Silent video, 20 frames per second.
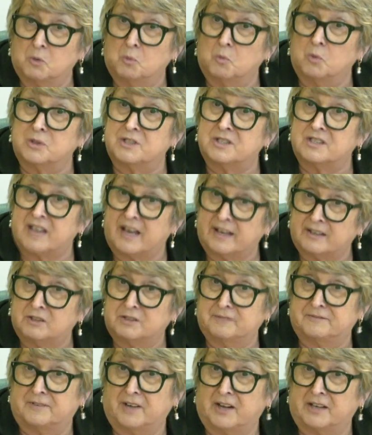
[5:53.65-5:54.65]
was
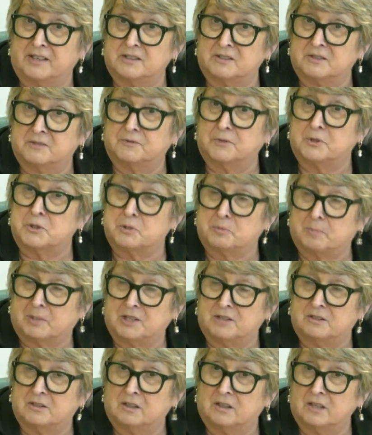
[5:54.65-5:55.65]
sacrificed for
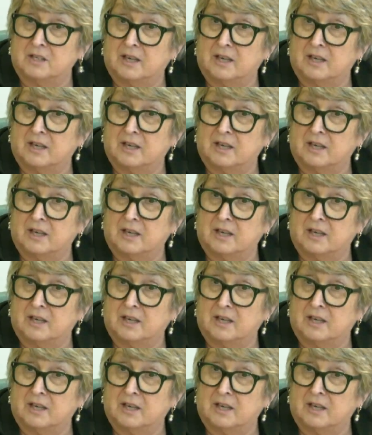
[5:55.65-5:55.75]
speed,